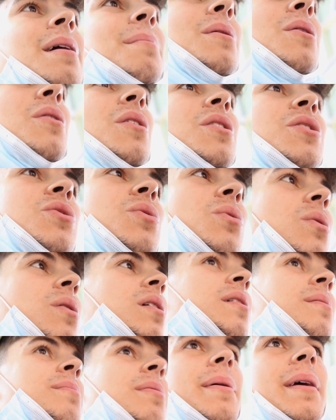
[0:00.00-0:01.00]
I'm gonna go to the
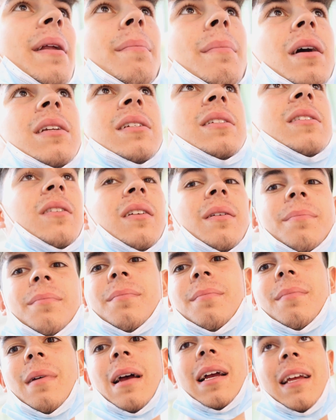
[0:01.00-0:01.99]
store, probably get a monster, and
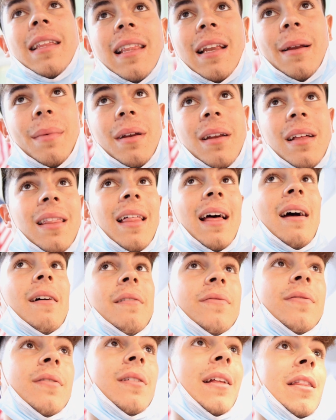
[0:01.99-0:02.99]
I'm gonna laugh
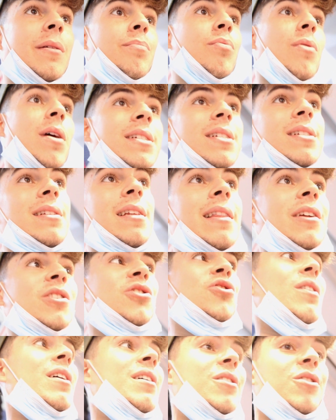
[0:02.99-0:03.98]
at the prices that they
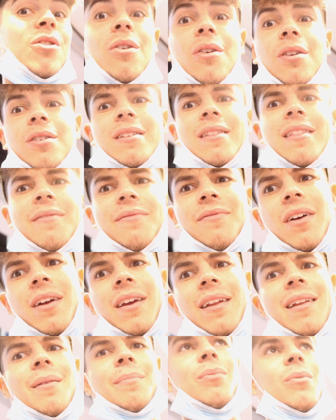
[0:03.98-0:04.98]
try to charge at the
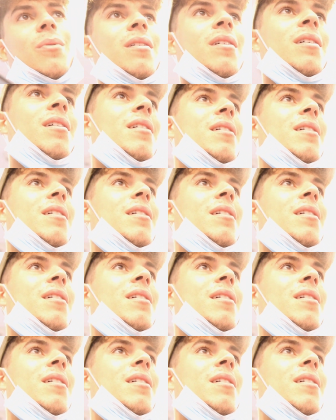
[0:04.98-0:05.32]
fucking airport.